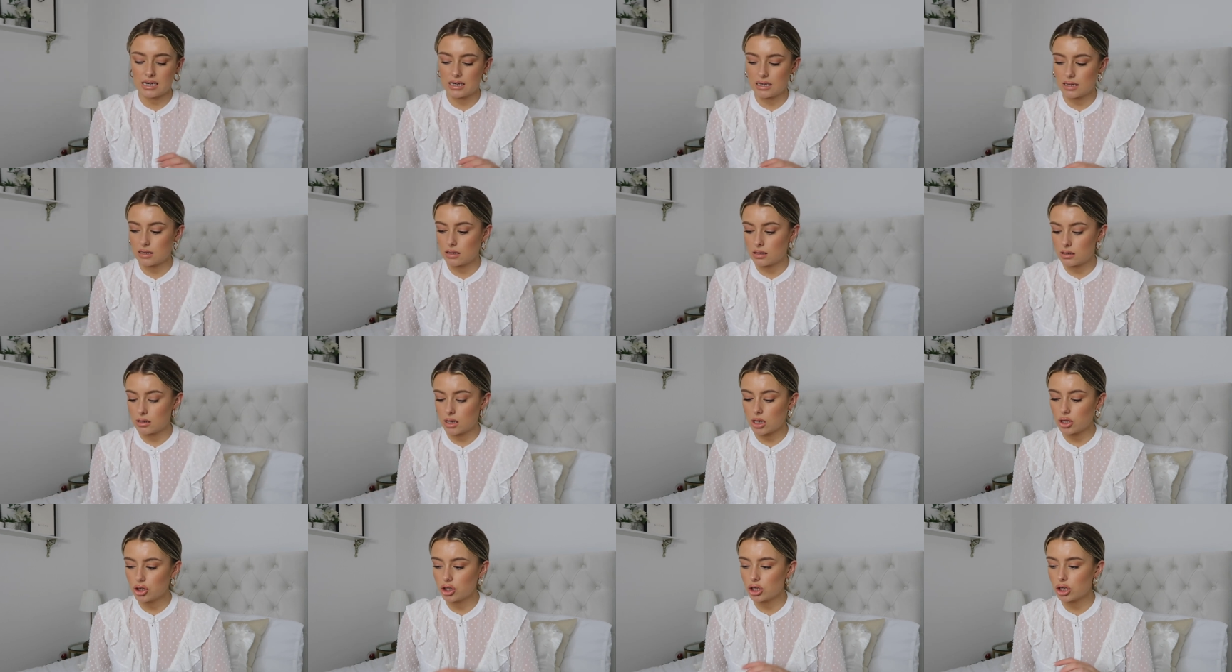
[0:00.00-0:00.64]
And
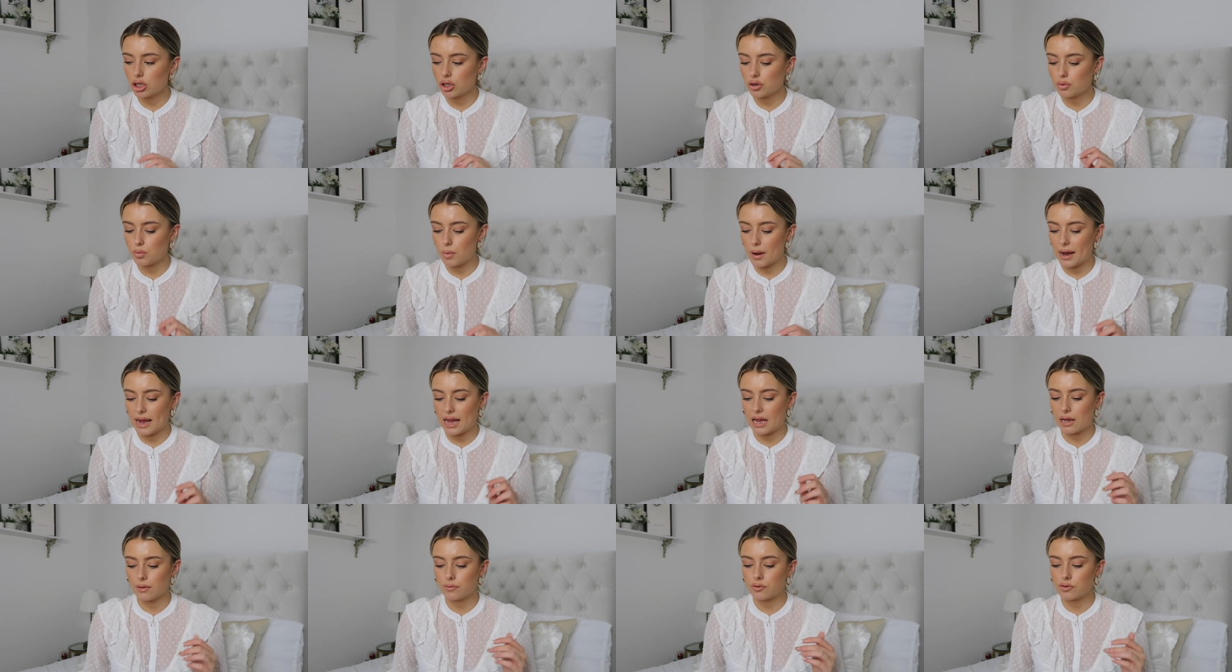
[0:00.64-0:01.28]
it's such a good
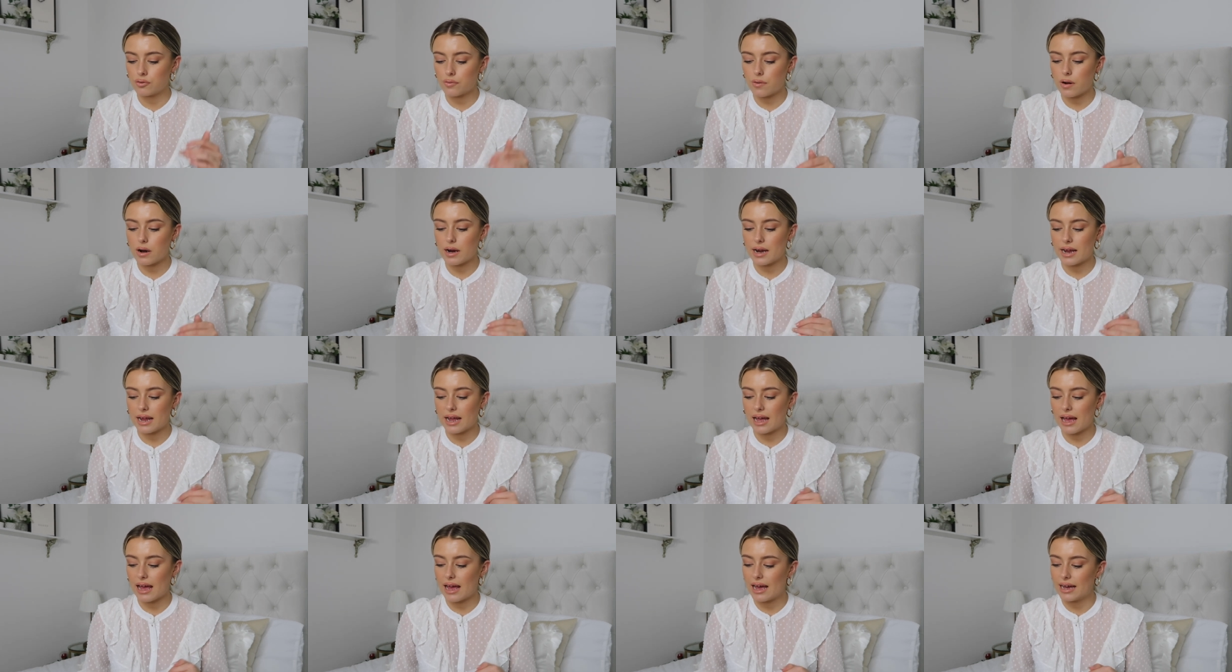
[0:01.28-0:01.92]
way of
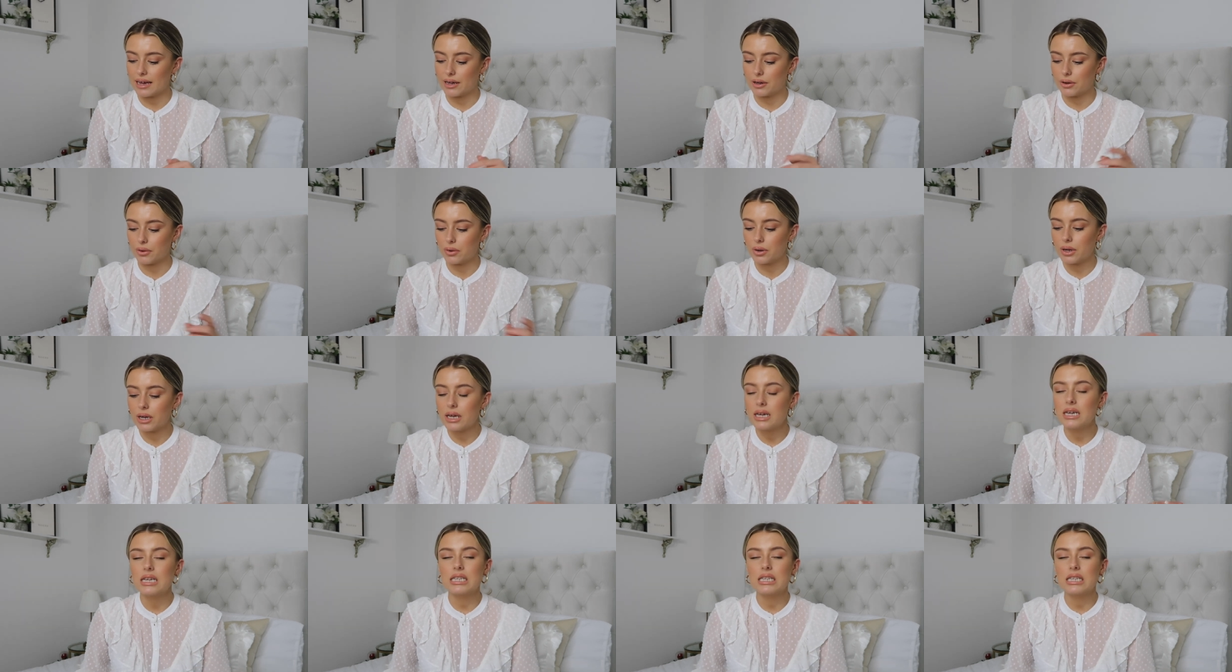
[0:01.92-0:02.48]
trying out